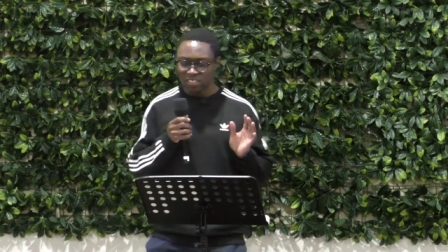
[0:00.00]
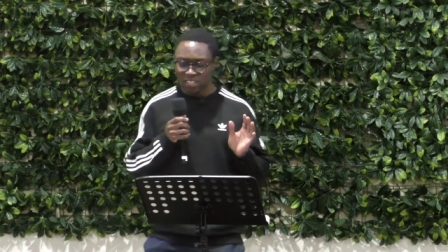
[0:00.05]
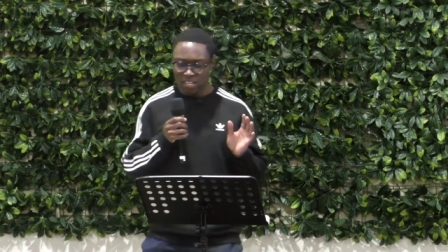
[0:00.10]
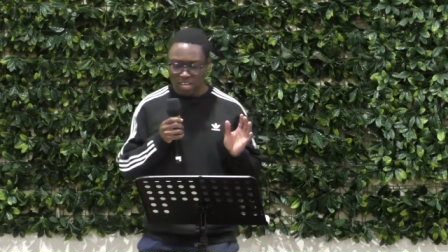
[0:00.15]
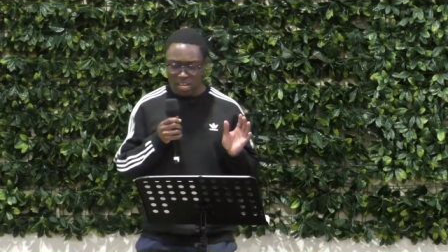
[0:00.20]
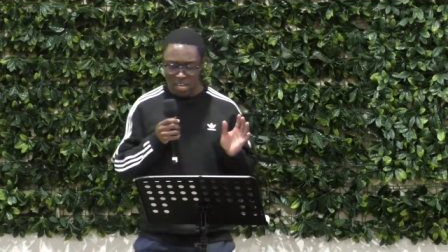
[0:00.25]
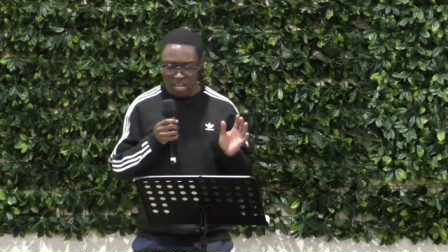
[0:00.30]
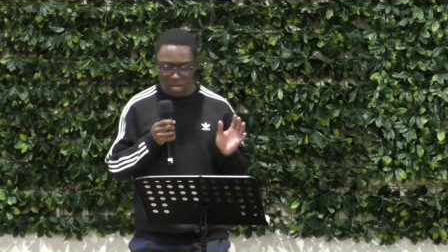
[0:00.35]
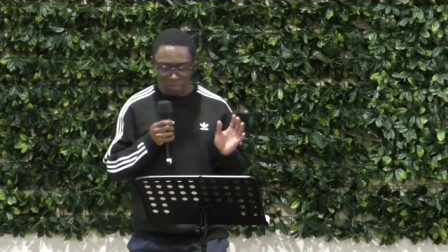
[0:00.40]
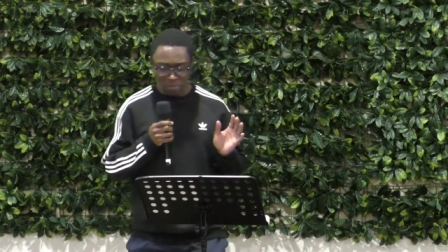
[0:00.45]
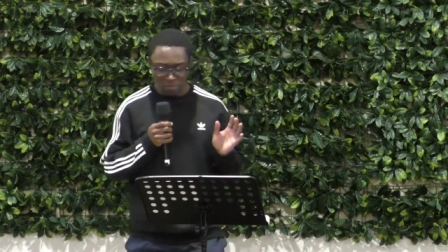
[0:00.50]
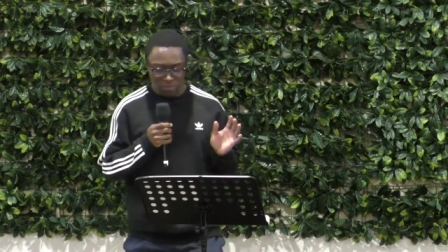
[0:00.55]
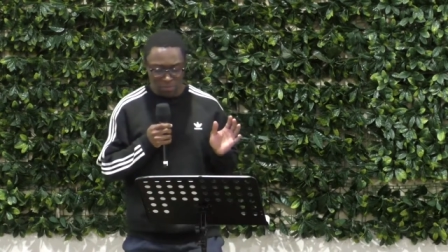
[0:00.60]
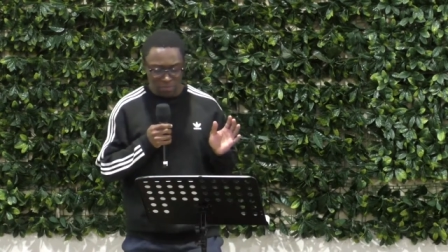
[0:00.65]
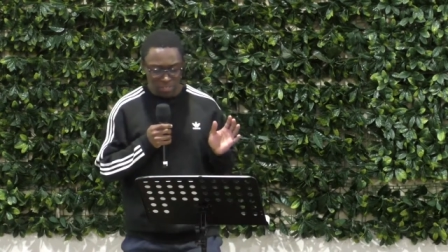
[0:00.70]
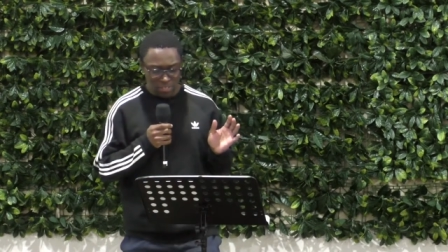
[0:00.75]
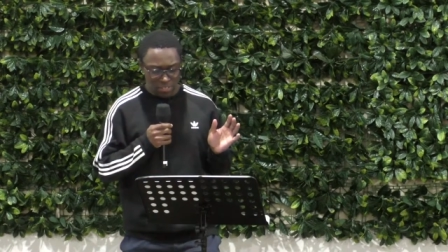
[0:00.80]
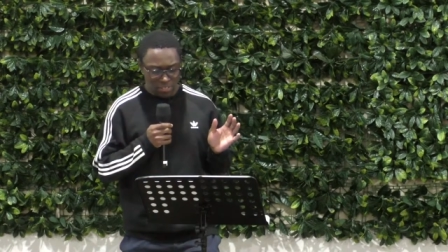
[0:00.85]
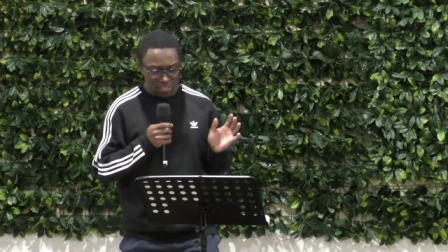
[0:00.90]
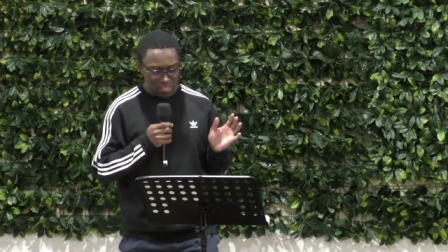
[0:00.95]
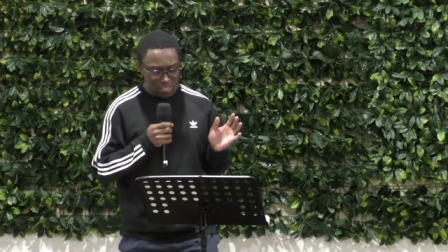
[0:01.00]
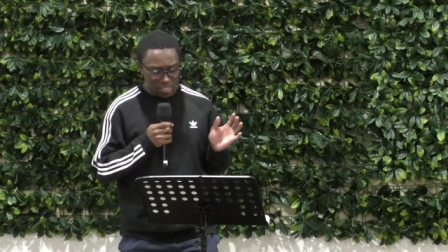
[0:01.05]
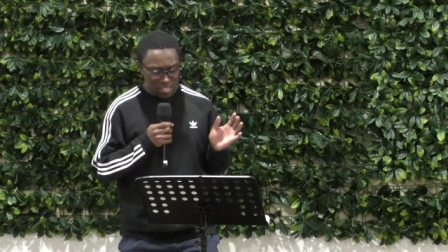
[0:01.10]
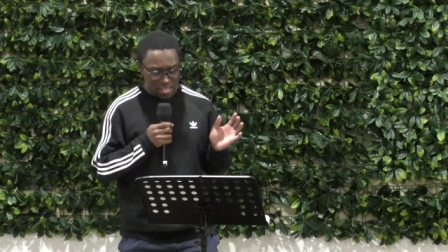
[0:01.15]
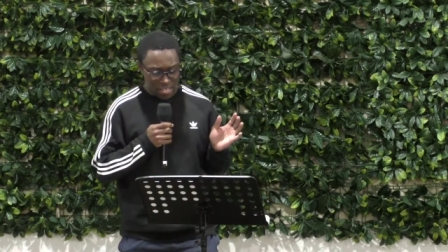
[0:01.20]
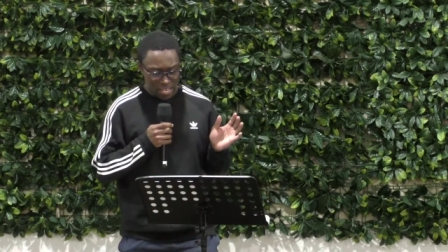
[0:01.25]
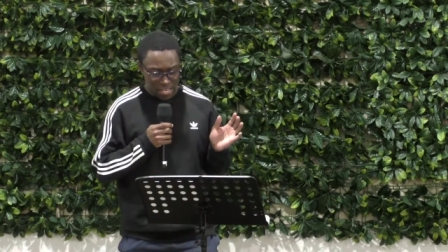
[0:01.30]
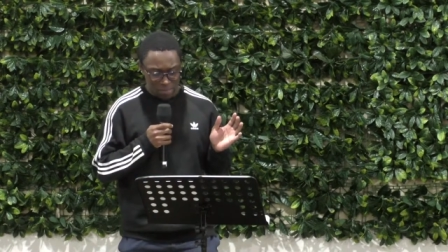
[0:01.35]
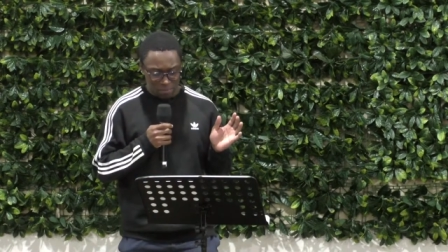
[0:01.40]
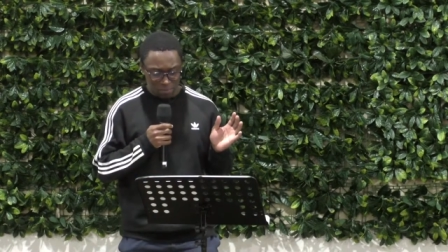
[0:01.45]
Um,
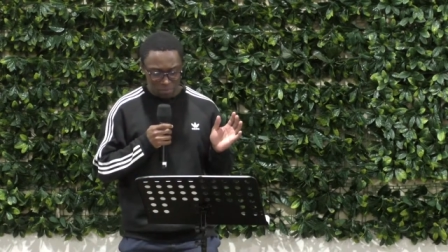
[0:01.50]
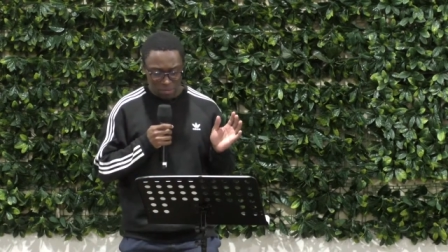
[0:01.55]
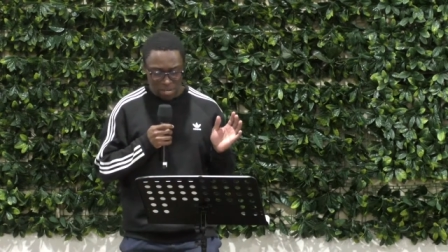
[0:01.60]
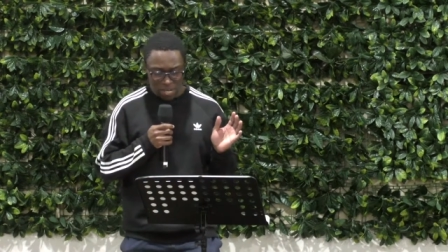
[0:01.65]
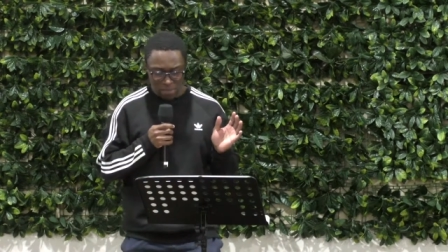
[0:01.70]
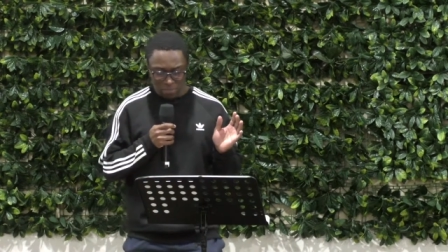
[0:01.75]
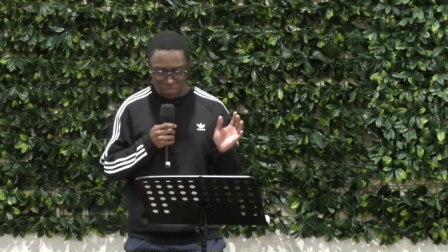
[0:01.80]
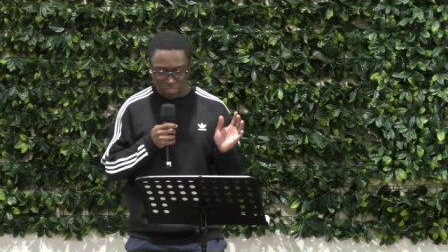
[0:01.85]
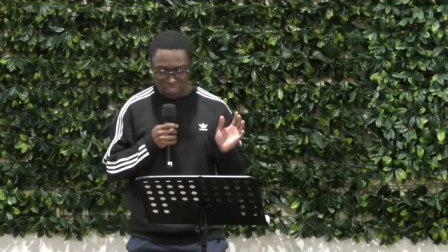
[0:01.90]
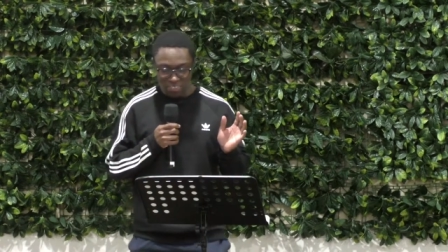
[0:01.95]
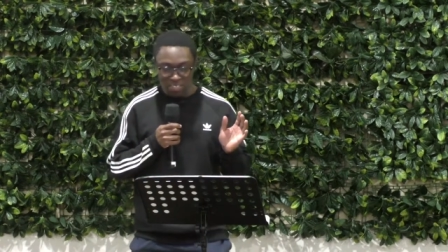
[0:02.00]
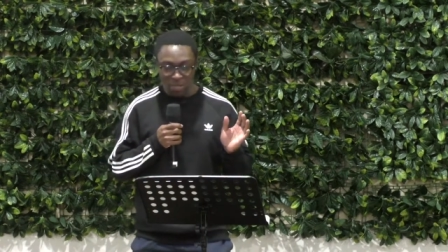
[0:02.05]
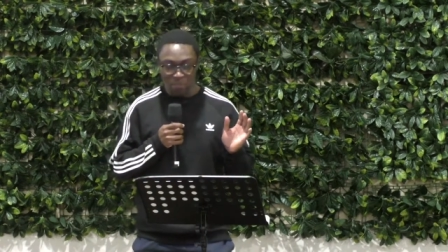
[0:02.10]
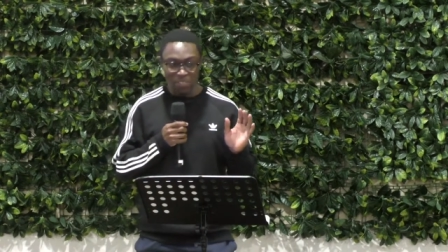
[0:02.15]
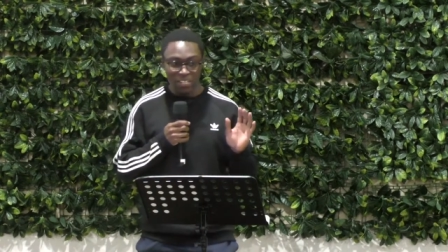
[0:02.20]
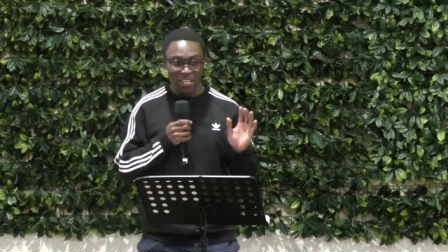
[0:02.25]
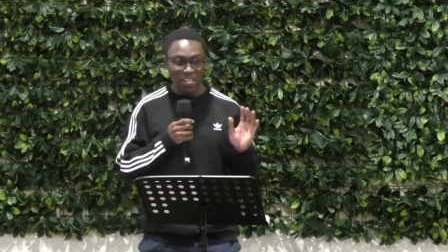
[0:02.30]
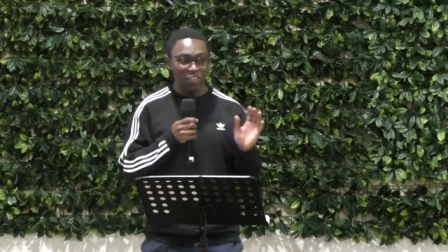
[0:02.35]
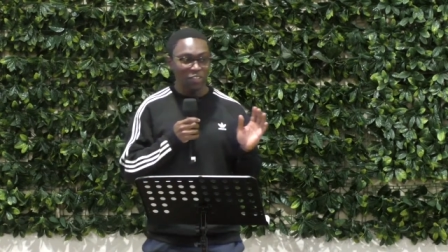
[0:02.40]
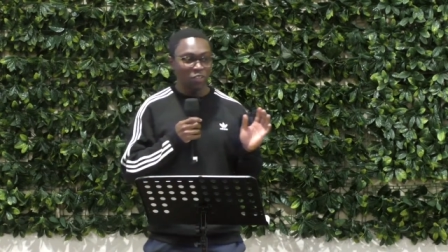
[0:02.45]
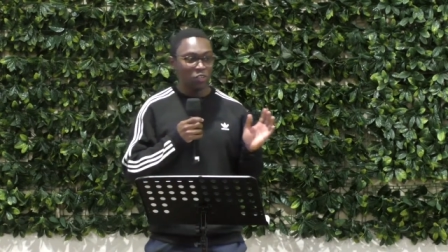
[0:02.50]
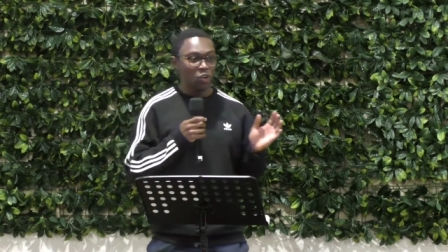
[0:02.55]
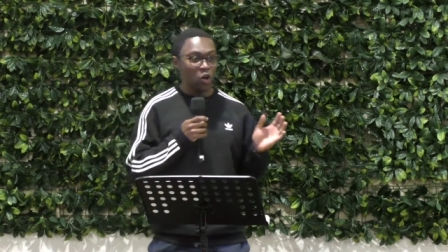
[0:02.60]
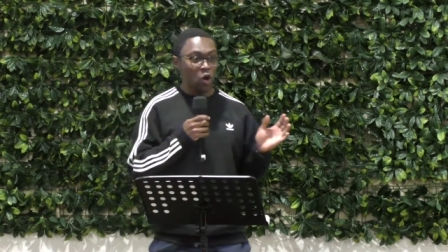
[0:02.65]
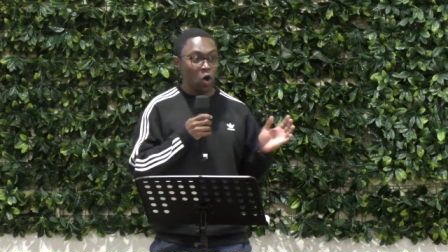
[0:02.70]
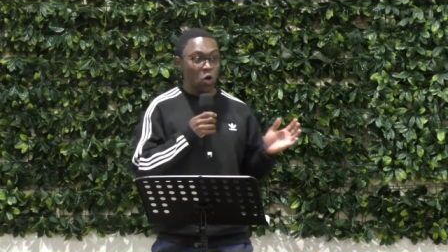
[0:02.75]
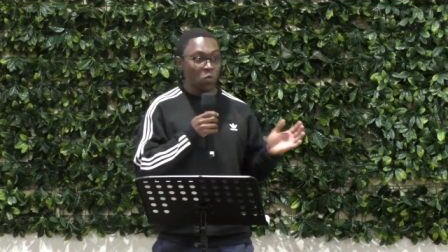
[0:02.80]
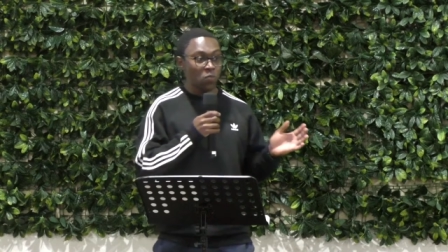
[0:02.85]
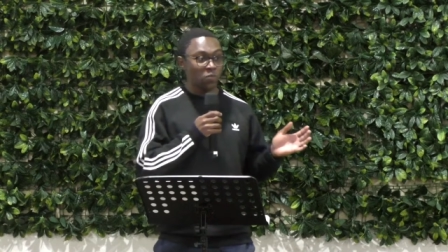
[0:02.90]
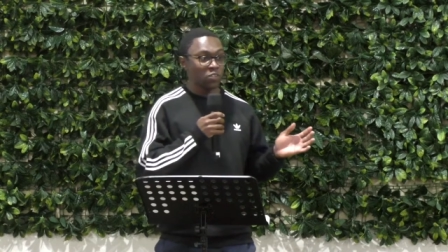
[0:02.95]
it might be something that you
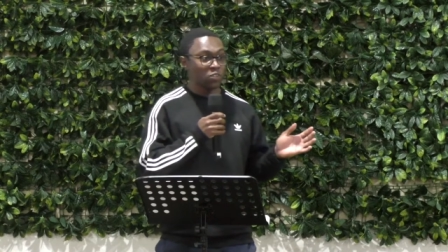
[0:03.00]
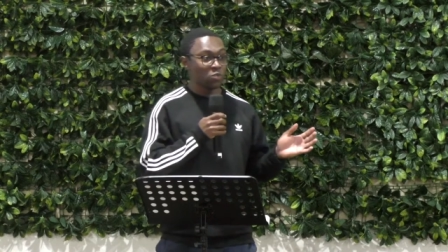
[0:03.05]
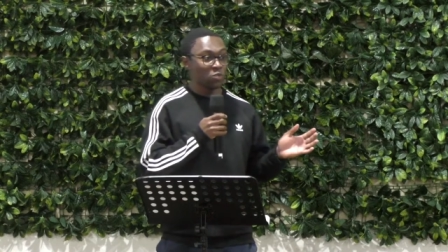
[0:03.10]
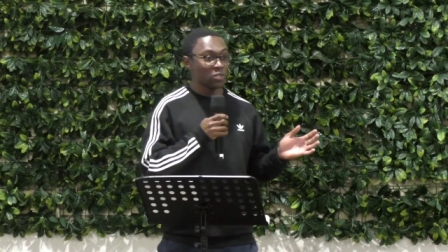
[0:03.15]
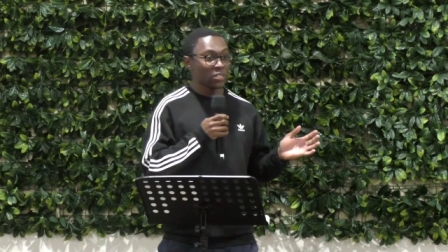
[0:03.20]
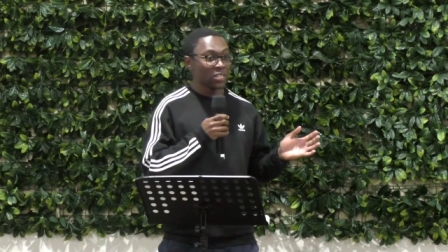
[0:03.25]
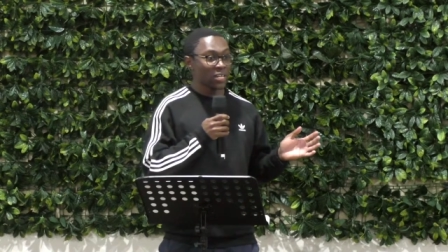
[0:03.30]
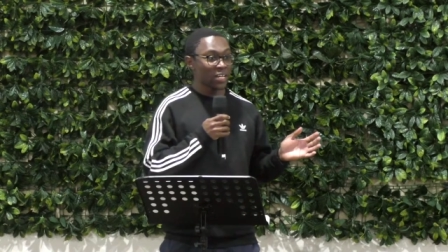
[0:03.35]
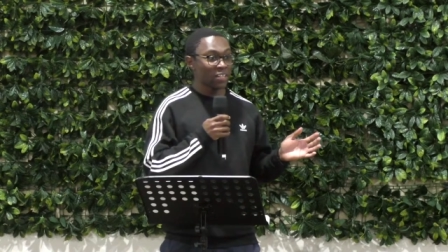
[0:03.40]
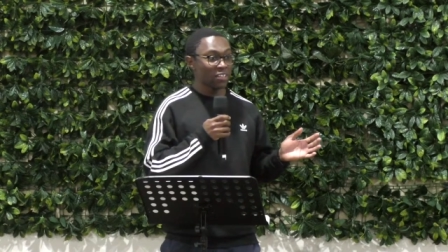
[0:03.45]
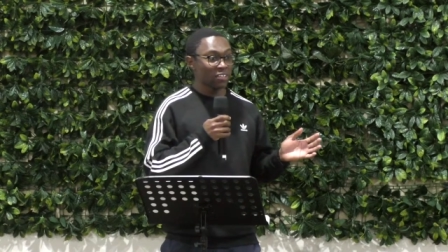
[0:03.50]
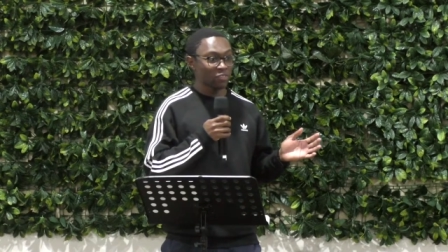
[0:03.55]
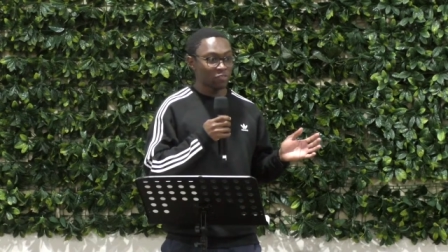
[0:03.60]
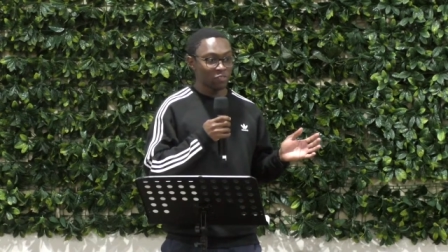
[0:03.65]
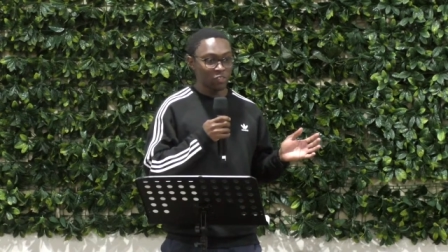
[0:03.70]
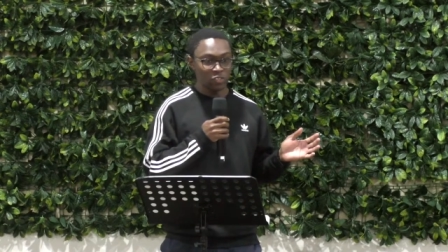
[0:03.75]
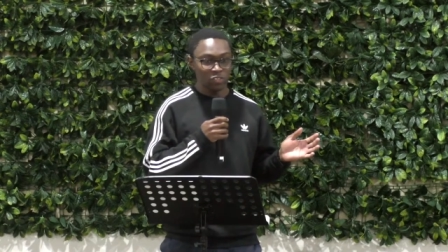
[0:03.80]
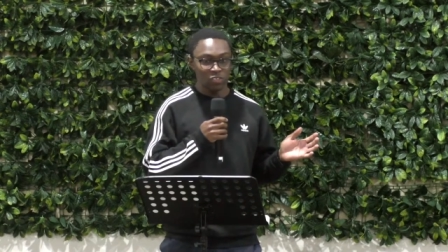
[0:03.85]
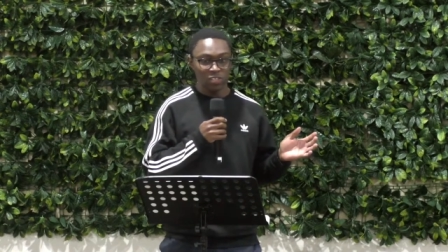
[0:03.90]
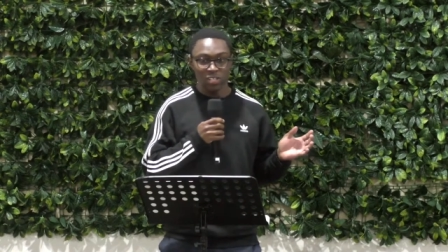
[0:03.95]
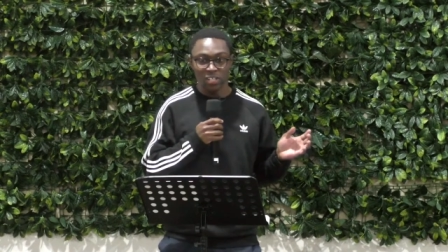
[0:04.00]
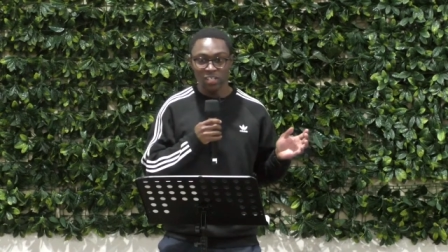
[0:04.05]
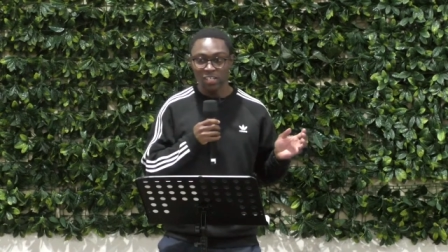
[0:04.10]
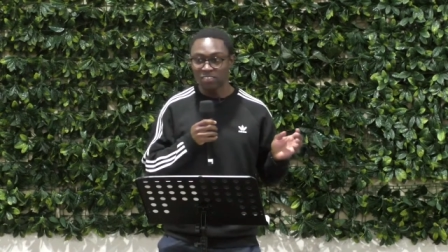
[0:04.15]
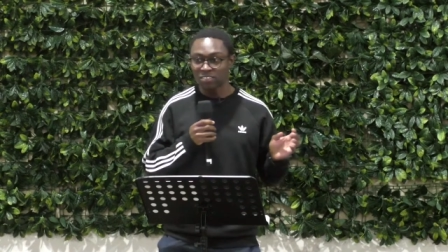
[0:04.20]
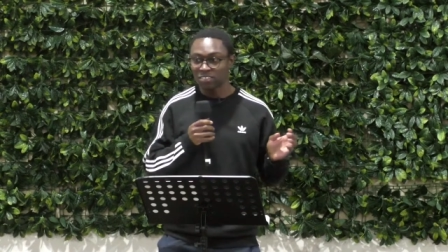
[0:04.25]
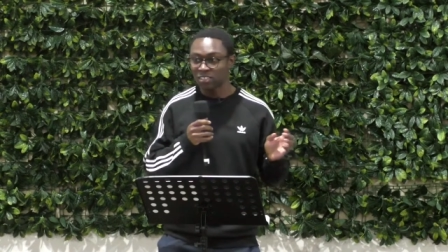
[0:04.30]
hoped you would get in the future,